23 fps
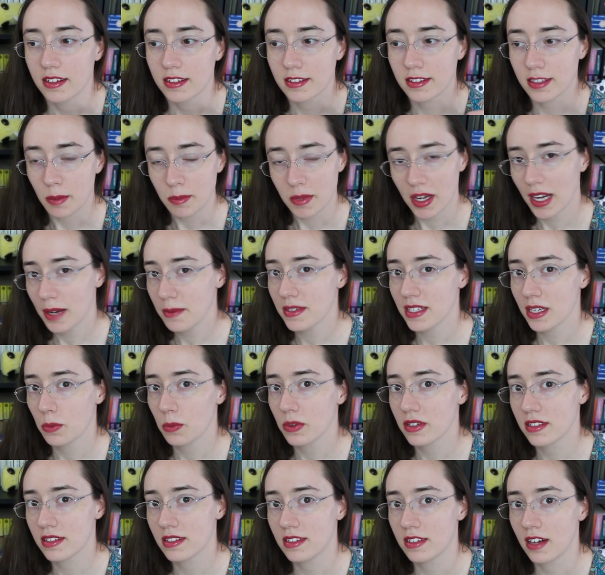sometimes it
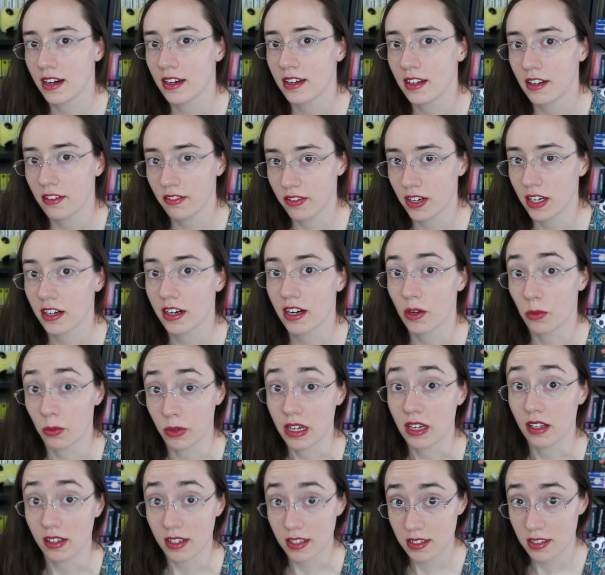was done in a very
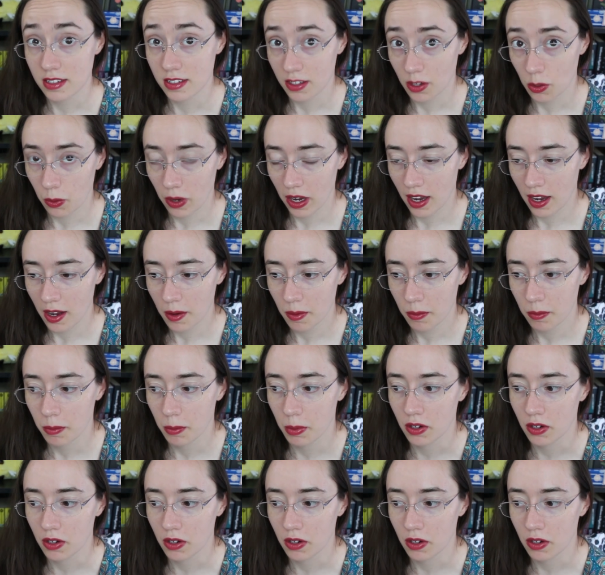realistic way,